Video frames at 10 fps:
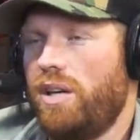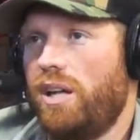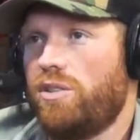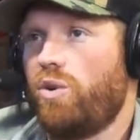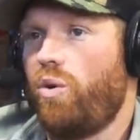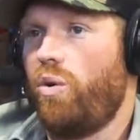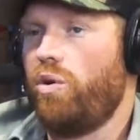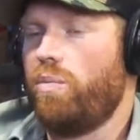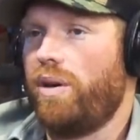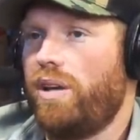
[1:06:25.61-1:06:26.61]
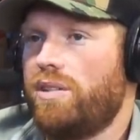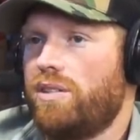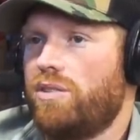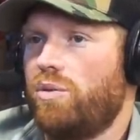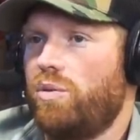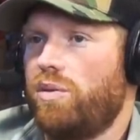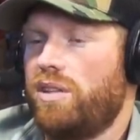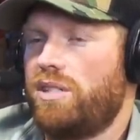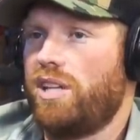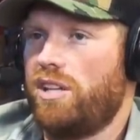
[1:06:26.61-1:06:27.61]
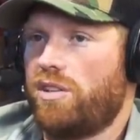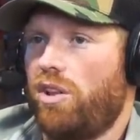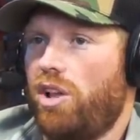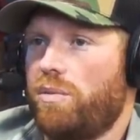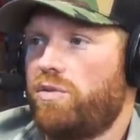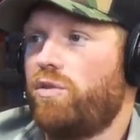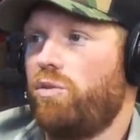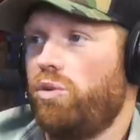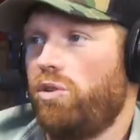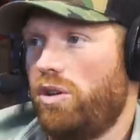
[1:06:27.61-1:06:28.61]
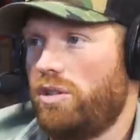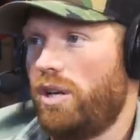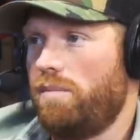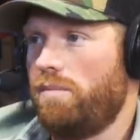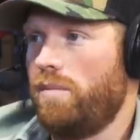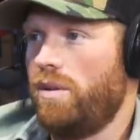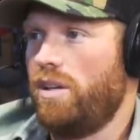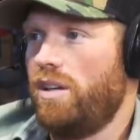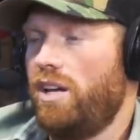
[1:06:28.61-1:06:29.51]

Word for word: And it's an oil base, and so it stays on the llamas for a really long time. Mm-hmm.